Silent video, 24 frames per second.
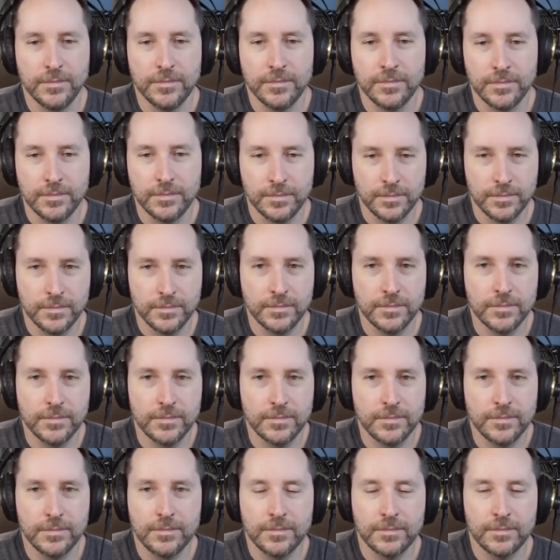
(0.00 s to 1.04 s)

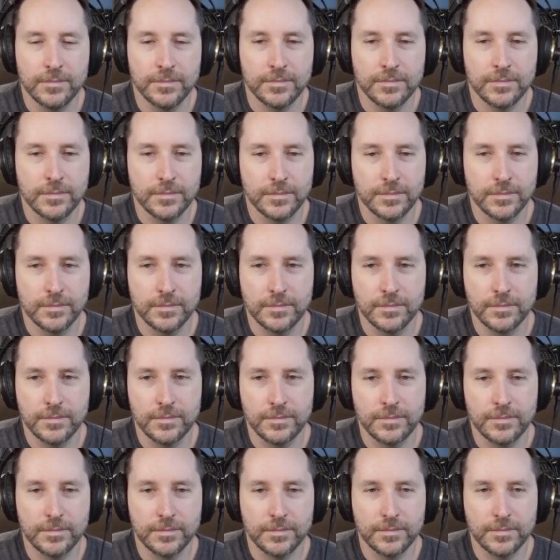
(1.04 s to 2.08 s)

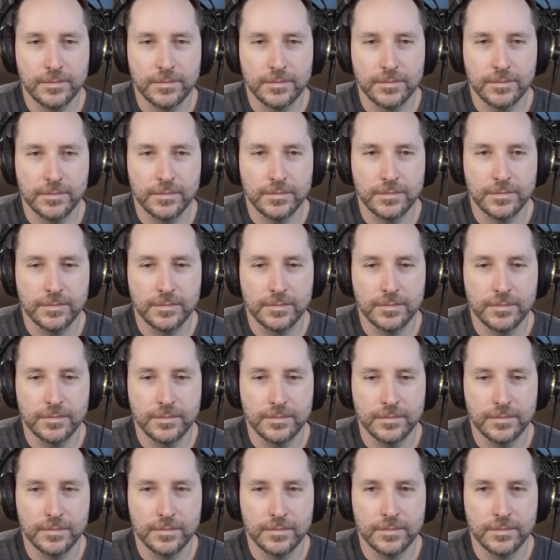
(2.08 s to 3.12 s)

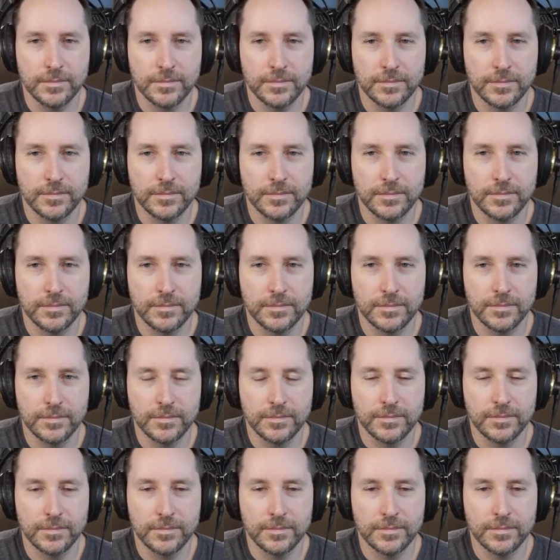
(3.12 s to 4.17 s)

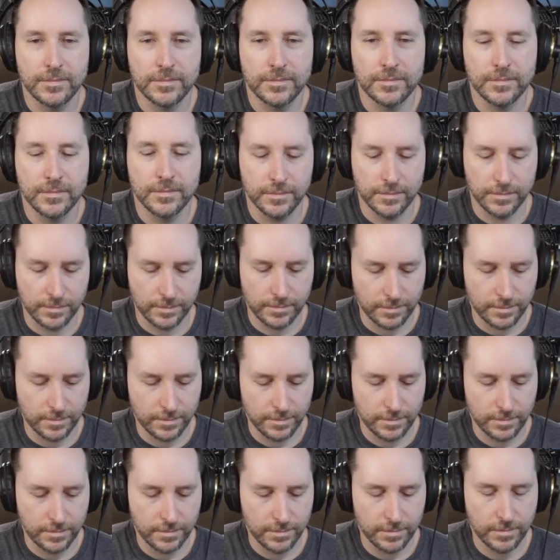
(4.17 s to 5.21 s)

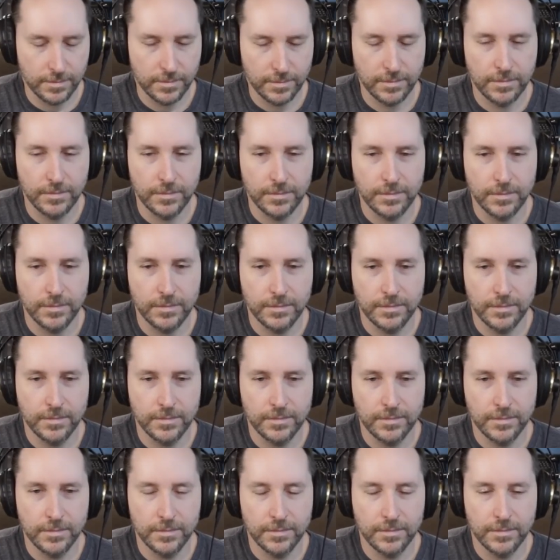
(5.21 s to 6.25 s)

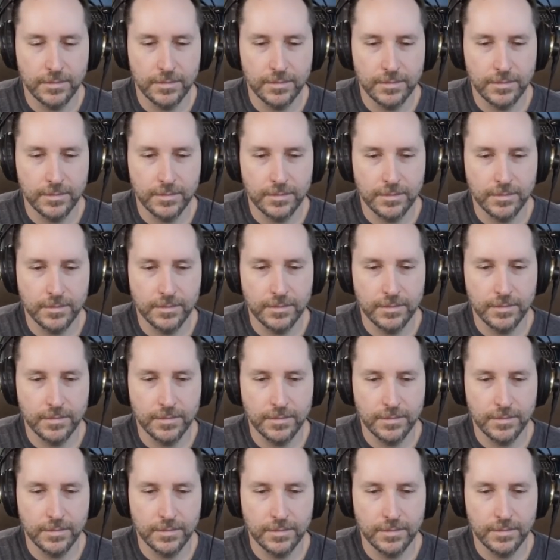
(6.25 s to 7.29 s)

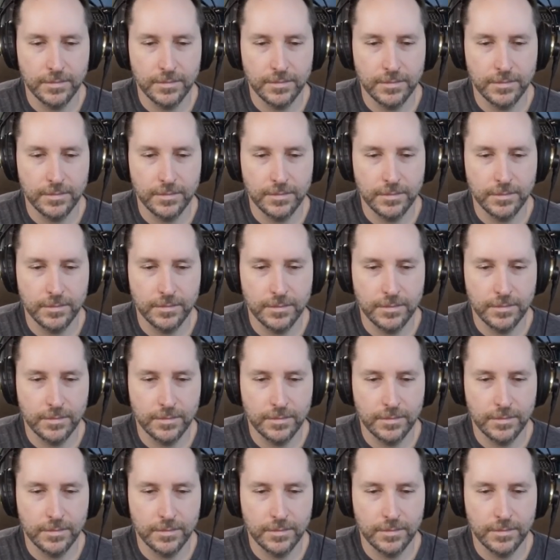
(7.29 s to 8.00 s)
No words are spoken by the person on screen.